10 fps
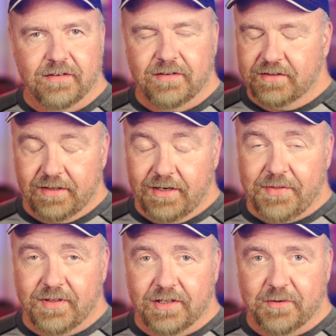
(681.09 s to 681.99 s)
It's got
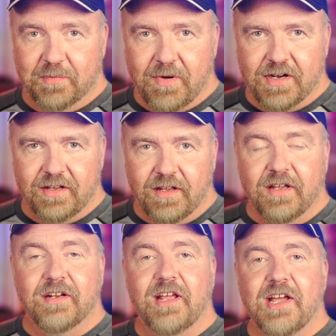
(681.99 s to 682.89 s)
nothing to do with money
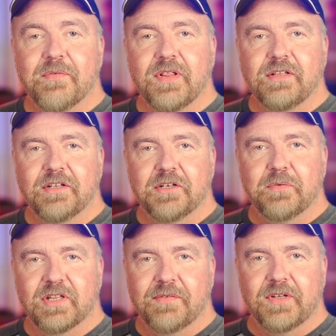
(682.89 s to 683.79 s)
and everything to do
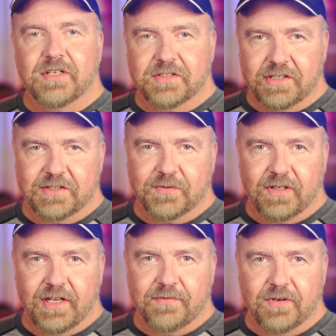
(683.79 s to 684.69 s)
with living a successful
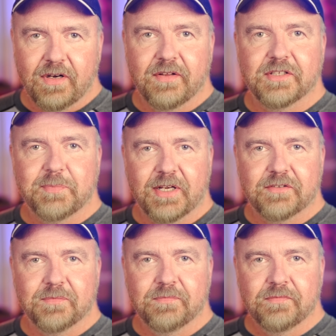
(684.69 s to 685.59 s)
life on the
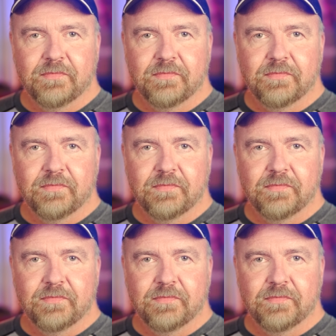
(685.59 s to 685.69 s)
spectrum.